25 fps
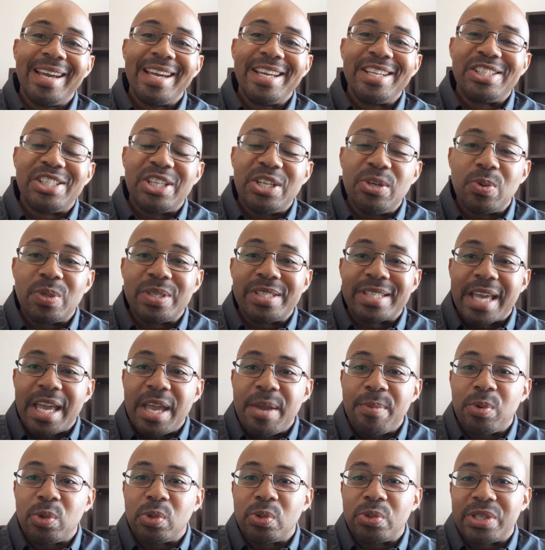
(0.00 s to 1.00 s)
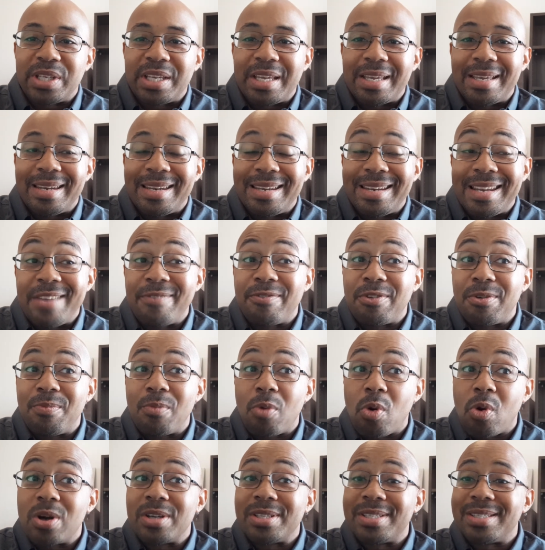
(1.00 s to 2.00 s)
she was able to get an even
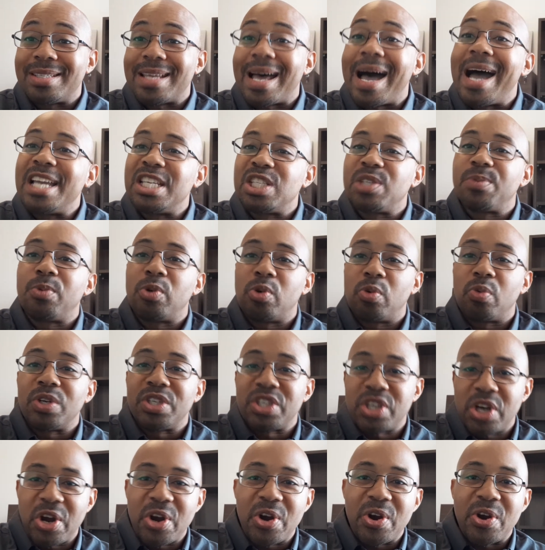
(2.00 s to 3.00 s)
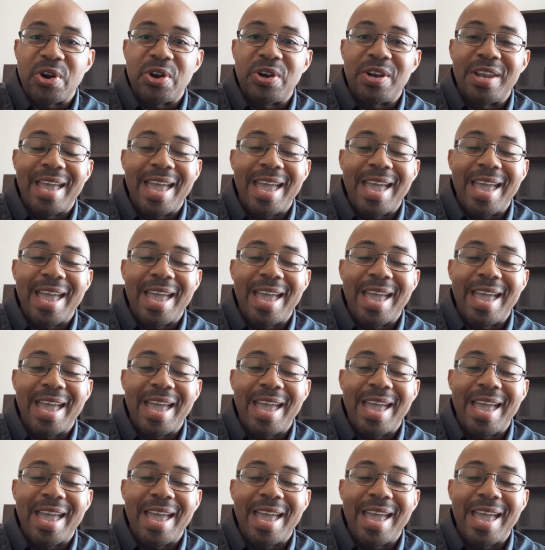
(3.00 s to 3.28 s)
more sizable return,